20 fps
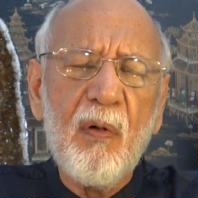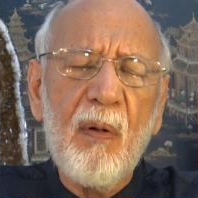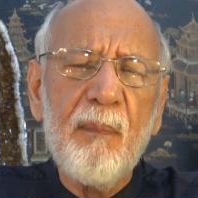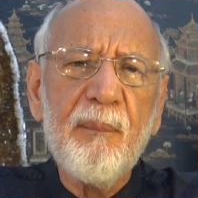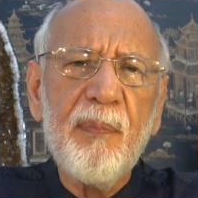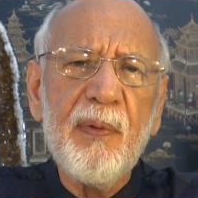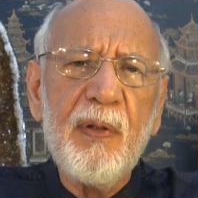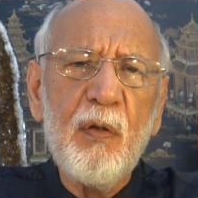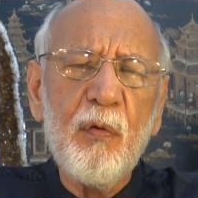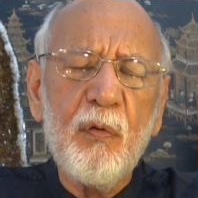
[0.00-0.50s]

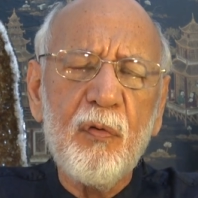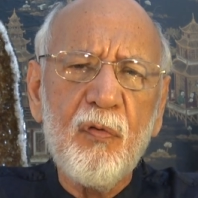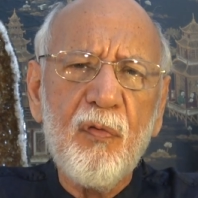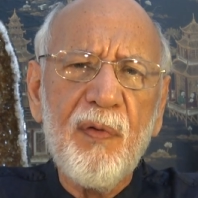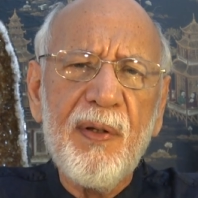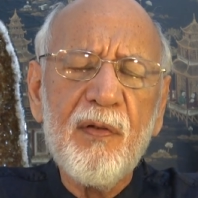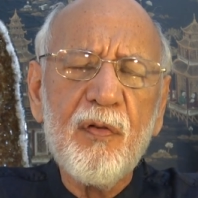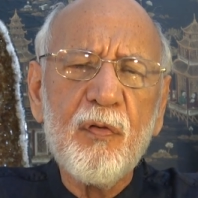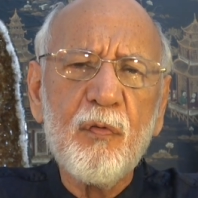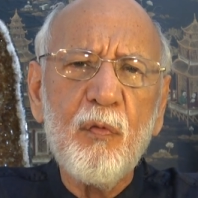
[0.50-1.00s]
company who
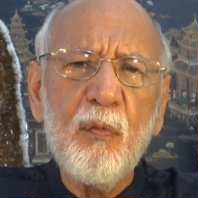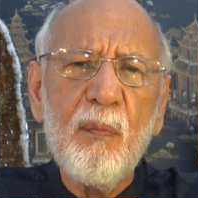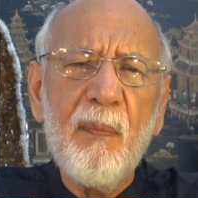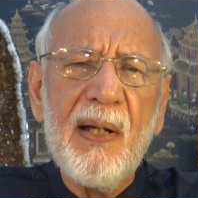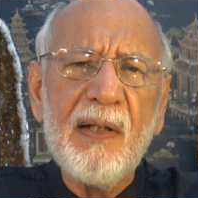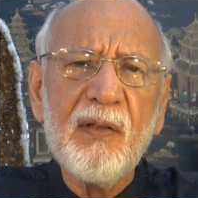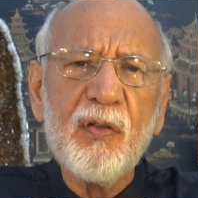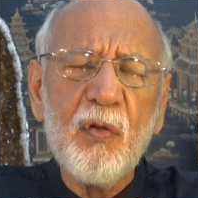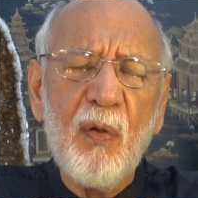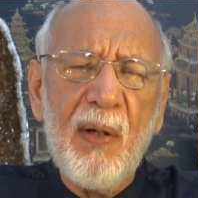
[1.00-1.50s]
drinks too
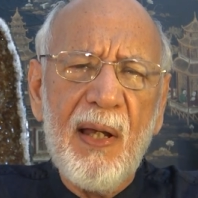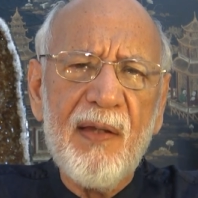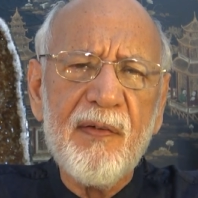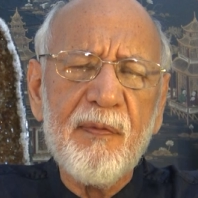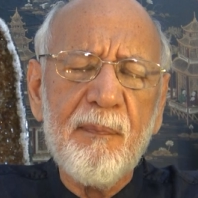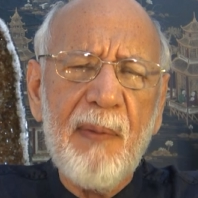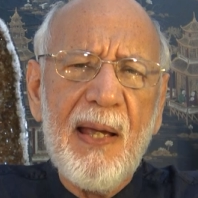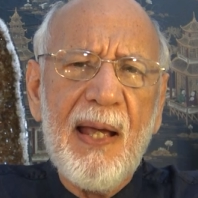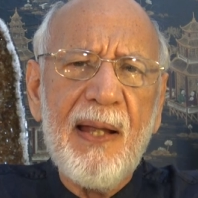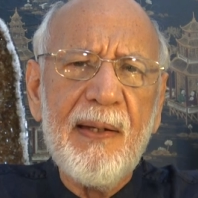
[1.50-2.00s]
much or
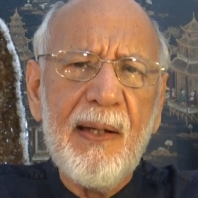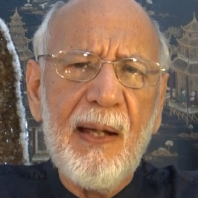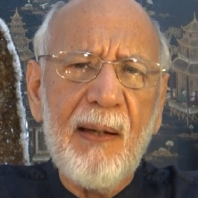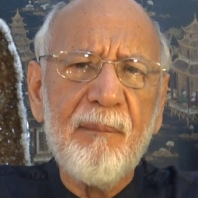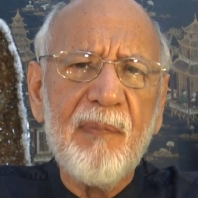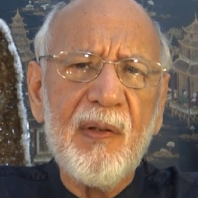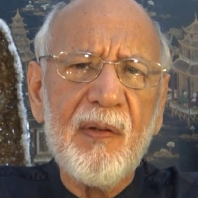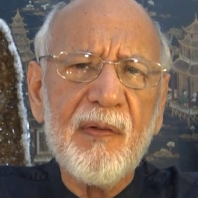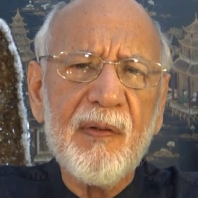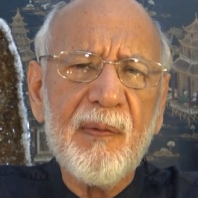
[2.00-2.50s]
has bad
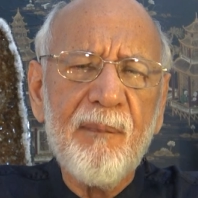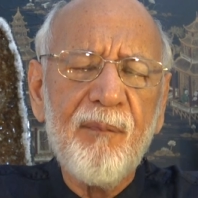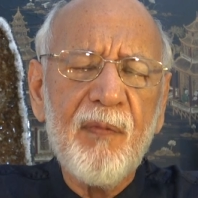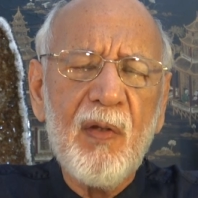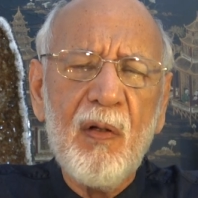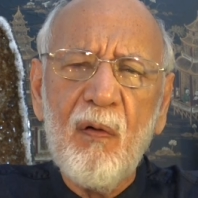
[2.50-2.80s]
habits.